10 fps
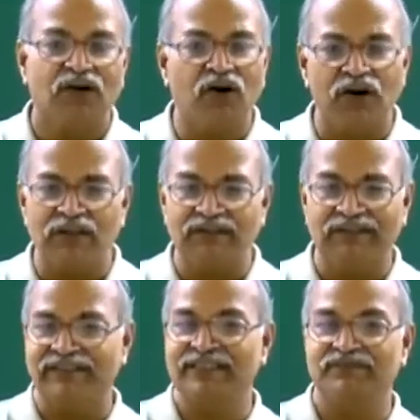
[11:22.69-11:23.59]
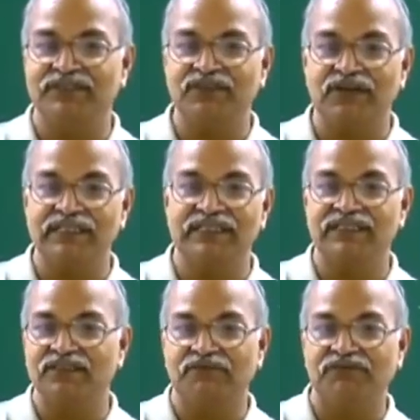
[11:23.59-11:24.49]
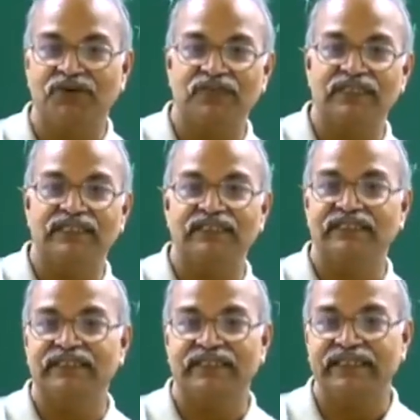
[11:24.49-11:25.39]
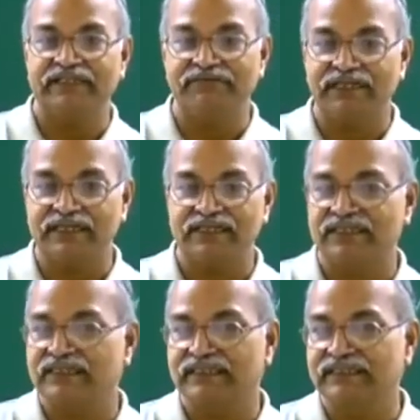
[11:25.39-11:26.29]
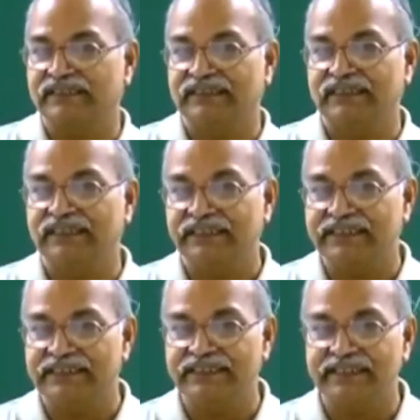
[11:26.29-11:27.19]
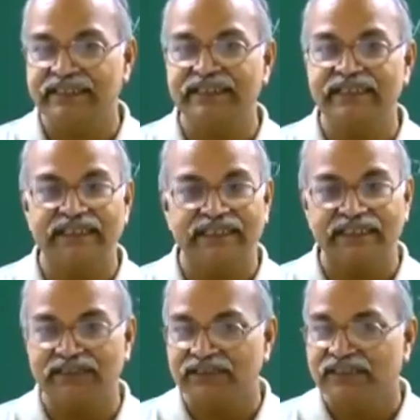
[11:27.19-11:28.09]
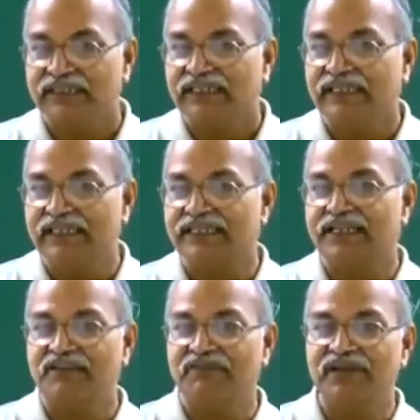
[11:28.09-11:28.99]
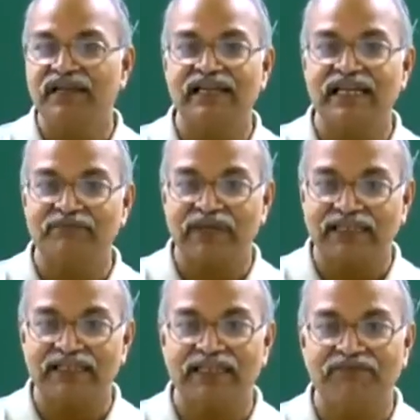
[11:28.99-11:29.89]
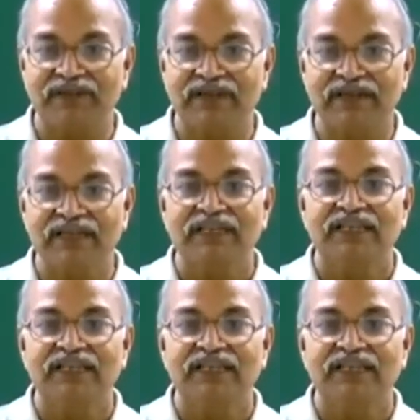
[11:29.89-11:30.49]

all things, viscosity of water and frictions and density and electric field and magnetic field,